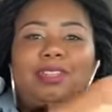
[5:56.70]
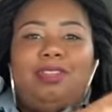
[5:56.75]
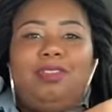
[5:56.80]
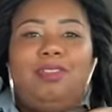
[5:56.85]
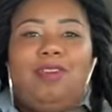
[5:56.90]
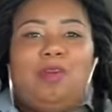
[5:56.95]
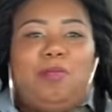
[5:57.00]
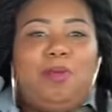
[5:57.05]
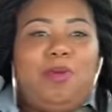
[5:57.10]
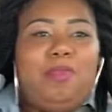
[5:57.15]

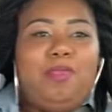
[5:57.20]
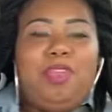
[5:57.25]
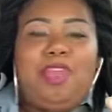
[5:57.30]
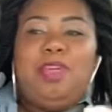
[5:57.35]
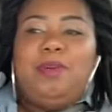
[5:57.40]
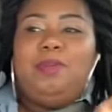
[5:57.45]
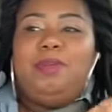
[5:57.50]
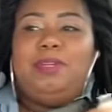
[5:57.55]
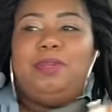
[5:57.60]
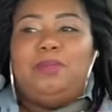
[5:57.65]
Well, I'm over
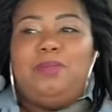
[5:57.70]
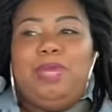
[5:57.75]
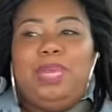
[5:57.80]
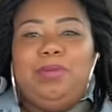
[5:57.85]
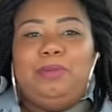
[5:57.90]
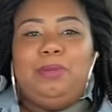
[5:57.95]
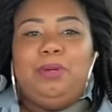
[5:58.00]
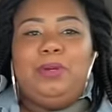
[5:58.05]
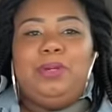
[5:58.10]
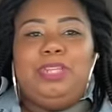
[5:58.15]
here with the
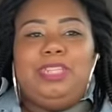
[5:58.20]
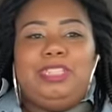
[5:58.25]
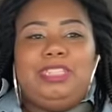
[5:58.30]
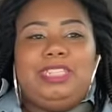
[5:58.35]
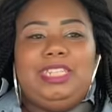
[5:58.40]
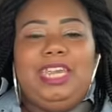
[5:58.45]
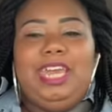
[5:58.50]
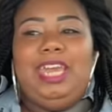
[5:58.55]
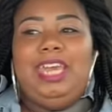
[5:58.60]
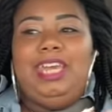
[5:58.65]
big boys
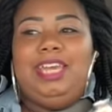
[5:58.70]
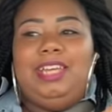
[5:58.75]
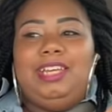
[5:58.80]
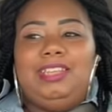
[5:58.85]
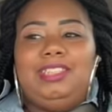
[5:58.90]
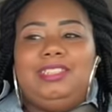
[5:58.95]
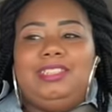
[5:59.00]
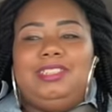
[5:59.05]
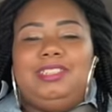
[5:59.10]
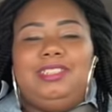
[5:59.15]
today.
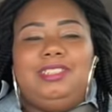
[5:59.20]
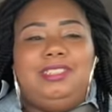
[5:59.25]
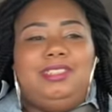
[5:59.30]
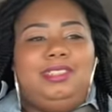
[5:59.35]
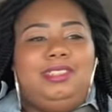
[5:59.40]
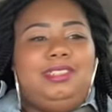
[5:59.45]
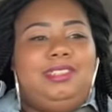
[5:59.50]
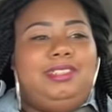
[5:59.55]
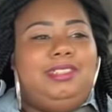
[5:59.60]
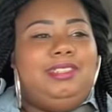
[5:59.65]

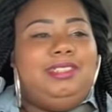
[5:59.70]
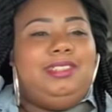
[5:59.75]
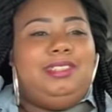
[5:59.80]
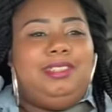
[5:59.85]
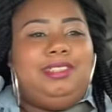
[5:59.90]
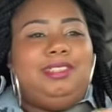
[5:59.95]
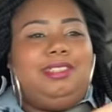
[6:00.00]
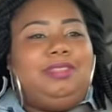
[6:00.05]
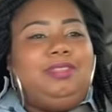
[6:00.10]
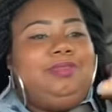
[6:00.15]

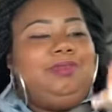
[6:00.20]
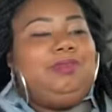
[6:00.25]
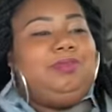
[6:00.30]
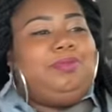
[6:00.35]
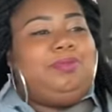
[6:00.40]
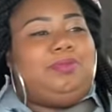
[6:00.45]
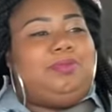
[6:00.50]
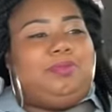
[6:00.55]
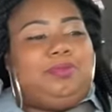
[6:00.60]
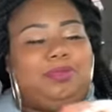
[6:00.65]
Well,
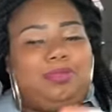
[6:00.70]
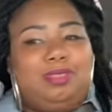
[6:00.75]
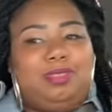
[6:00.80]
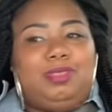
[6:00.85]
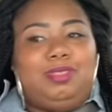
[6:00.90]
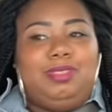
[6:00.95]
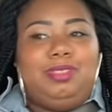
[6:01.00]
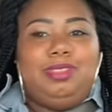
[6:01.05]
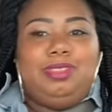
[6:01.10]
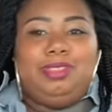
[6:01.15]

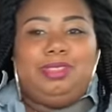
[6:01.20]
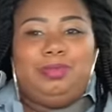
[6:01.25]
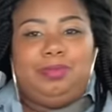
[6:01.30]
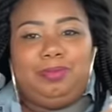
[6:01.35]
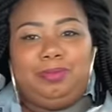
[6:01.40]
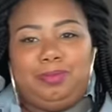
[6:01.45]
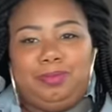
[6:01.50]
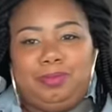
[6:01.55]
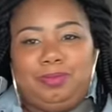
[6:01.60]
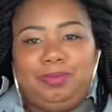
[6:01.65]

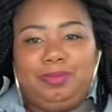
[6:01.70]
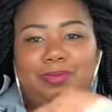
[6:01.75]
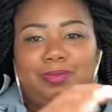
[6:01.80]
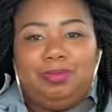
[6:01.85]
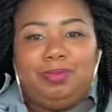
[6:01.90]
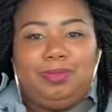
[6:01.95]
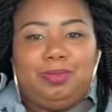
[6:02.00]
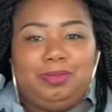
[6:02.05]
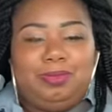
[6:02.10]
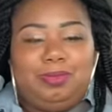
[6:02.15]
nothing wrong with that.